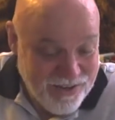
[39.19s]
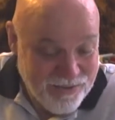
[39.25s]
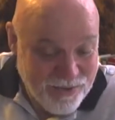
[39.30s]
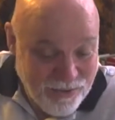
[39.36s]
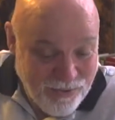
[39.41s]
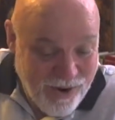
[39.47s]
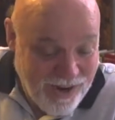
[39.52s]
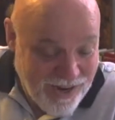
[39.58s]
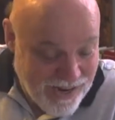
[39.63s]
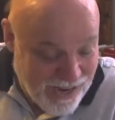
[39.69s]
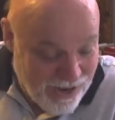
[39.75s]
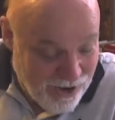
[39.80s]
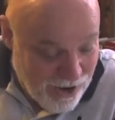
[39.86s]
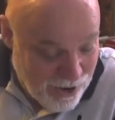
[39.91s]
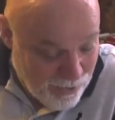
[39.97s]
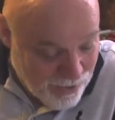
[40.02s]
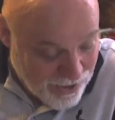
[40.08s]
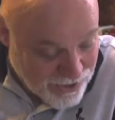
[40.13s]
But right now,
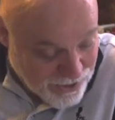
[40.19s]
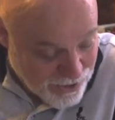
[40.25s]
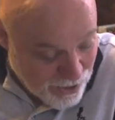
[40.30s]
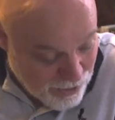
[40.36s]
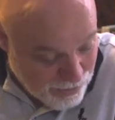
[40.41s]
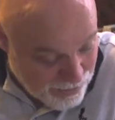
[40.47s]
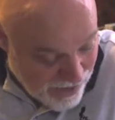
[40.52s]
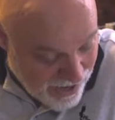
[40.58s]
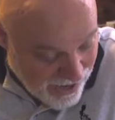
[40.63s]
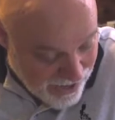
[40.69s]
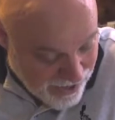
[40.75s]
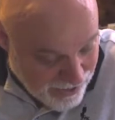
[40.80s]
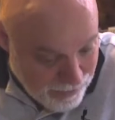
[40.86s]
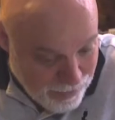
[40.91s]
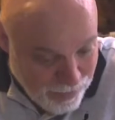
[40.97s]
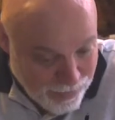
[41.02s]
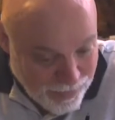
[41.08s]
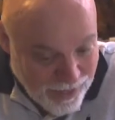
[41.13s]
I want us to go back
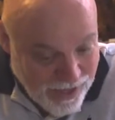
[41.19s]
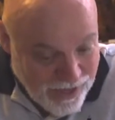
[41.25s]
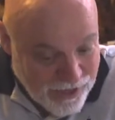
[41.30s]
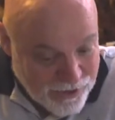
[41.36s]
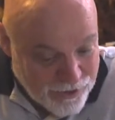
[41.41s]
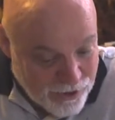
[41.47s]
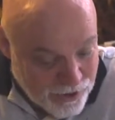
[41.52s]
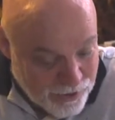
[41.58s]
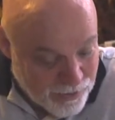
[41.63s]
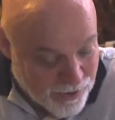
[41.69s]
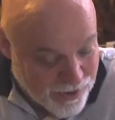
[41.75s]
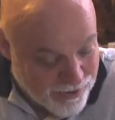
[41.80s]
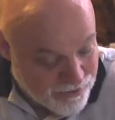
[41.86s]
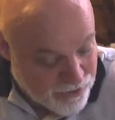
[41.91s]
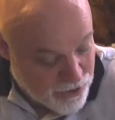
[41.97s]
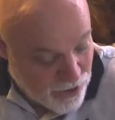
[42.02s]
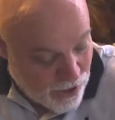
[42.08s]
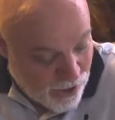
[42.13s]
to the book
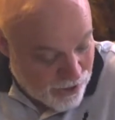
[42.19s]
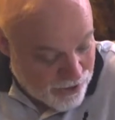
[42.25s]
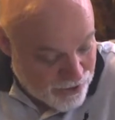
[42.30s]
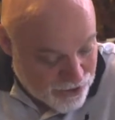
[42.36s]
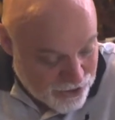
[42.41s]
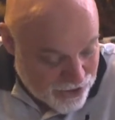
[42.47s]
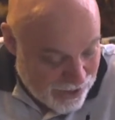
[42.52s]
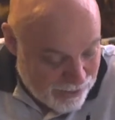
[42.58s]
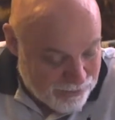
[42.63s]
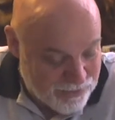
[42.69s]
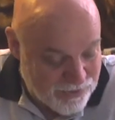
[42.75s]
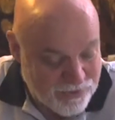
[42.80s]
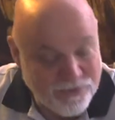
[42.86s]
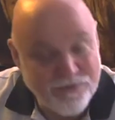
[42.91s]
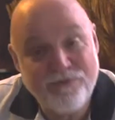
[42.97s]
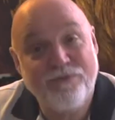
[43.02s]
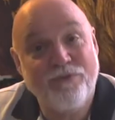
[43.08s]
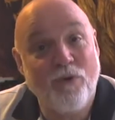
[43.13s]
of John, chapter
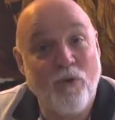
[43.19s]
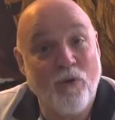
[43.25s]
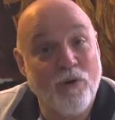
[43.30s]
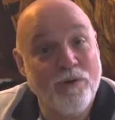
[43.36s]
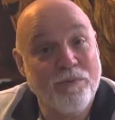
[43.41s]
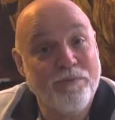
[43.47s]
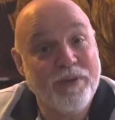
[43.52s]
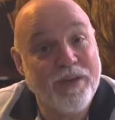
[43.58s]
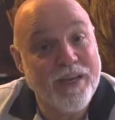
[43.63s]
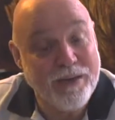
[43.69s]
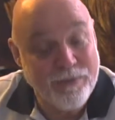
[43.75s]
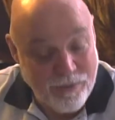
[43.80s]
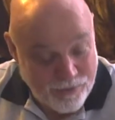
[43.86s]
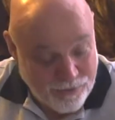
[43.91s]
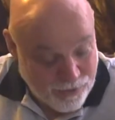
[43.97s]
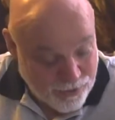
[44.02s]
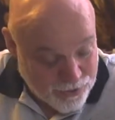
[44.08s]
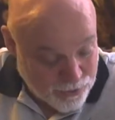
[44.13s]
4, beginning
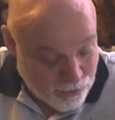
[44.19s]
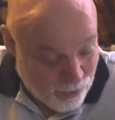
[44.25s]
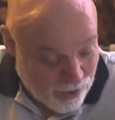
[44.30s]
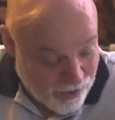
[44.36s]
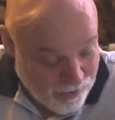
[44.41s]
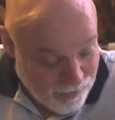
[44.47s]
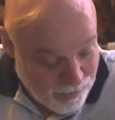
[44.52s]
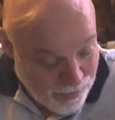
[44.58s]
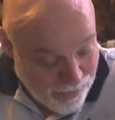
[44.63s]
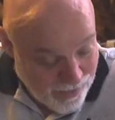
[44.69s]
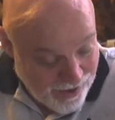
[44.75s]
with verse 1.